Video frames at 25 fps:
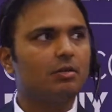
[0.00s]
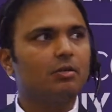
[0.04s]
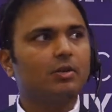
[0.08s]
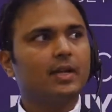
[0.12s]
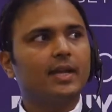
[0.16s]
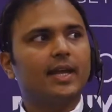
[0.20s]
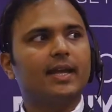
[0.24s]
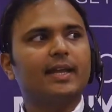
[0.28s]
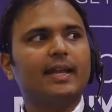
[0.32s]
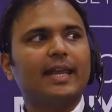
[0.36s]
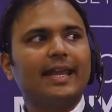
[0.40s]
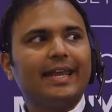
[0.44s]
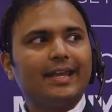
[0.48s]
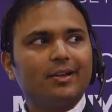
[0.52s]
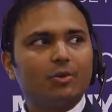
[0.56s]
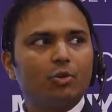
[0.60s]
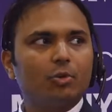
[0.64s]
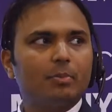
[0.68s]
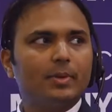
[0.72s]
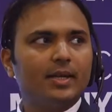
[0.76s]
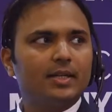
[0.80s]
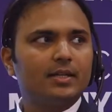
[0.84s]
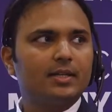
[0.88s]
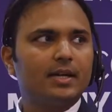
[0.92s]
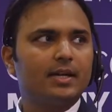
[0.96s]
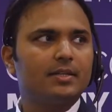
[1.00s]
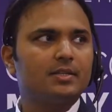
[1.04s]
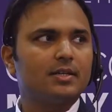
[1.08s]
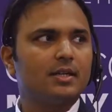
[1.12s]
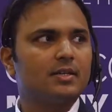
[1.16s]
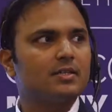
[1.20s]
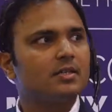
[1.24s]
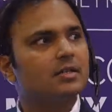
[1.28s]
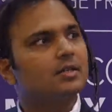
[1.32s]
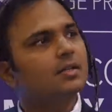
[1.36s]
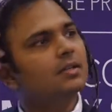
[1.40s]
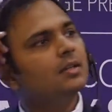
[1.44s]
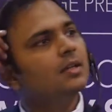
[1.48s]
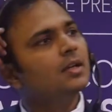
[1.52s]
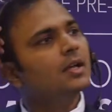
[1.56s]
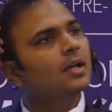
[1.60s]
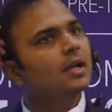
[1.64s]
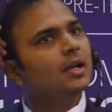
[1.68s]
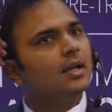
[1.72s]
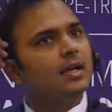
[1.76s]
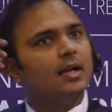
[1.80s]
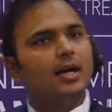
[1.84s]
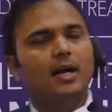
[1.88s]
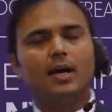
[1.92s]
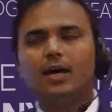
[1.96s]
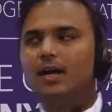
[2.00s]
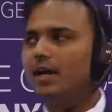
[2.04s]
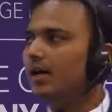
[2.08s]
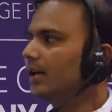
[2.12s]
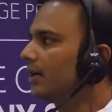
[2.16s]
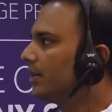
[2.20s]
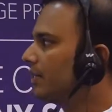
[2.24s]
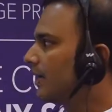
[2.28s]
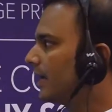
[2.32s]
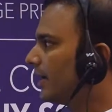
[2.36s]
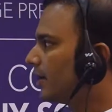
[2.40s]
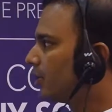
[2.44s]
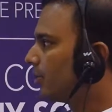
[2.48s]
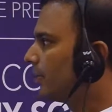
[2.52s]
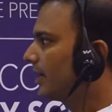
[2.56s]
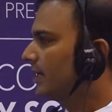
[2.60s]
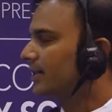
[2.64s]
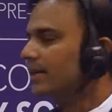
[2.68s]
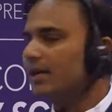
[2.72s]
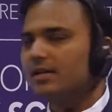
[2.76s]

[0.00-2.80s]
Looking at aerobic digestion, aerobic